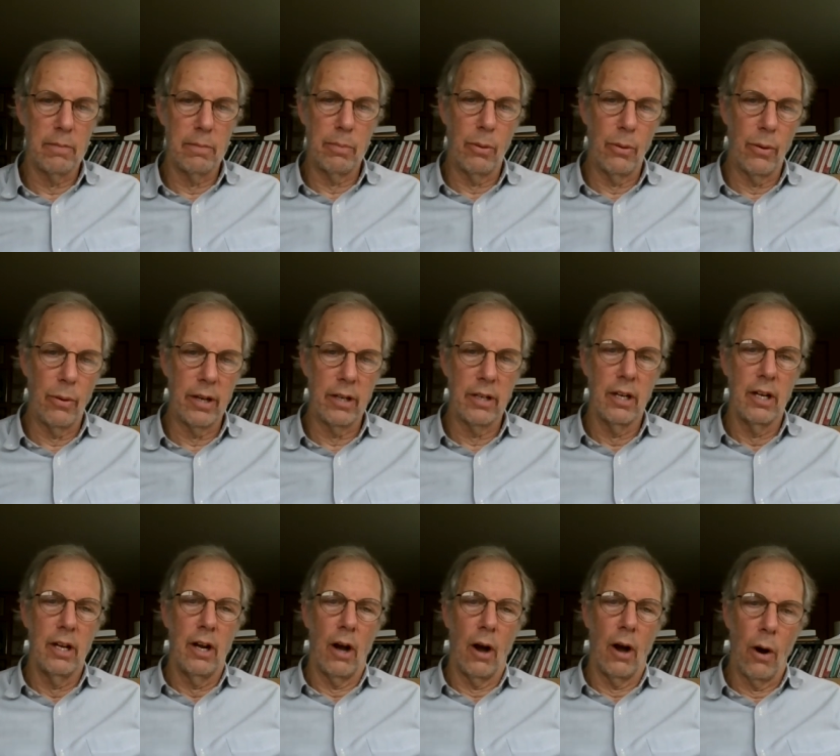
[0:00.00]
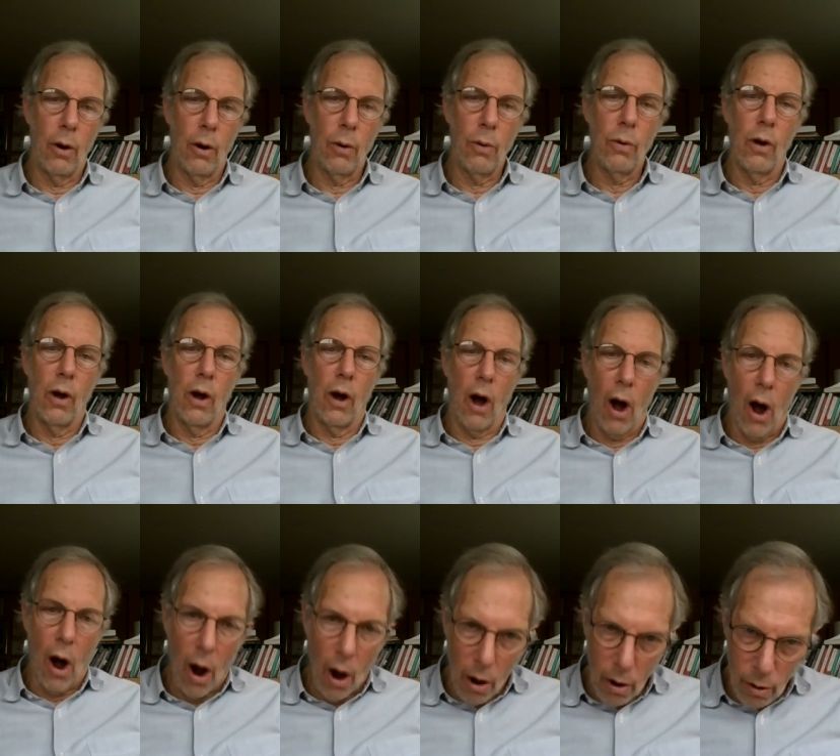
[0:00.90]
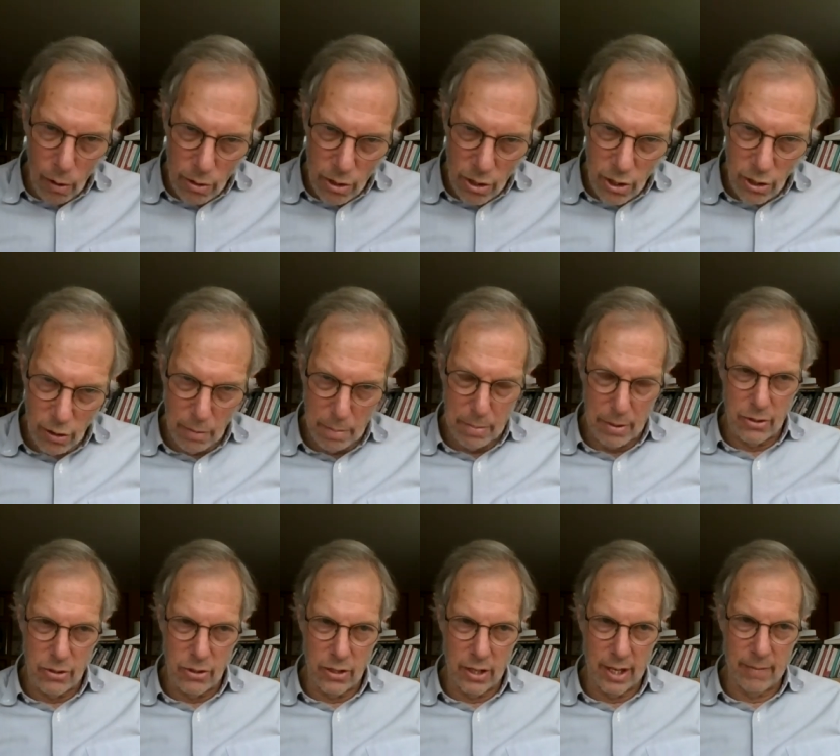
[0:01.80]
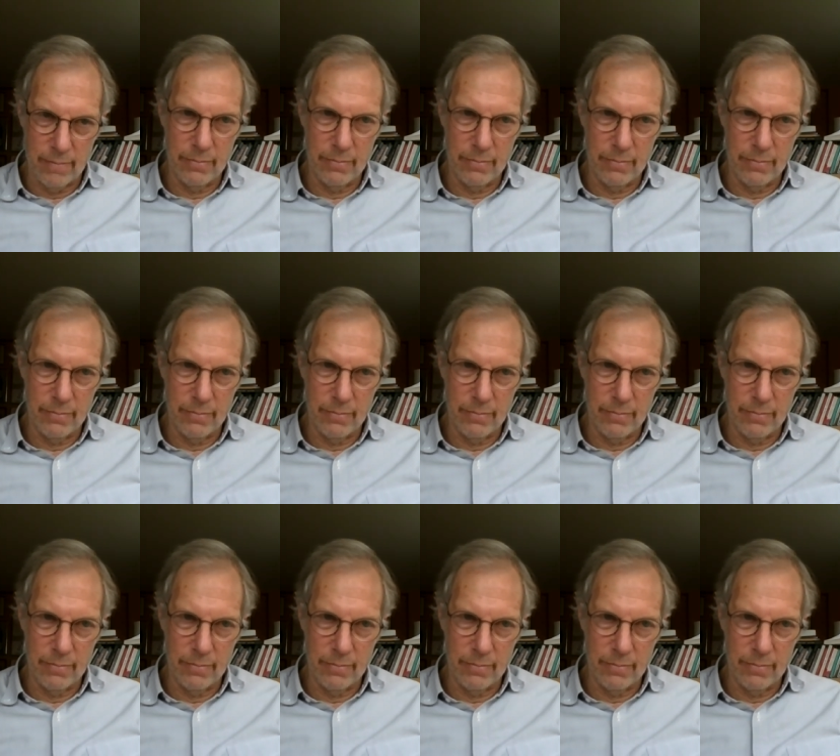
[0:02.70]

0.002%.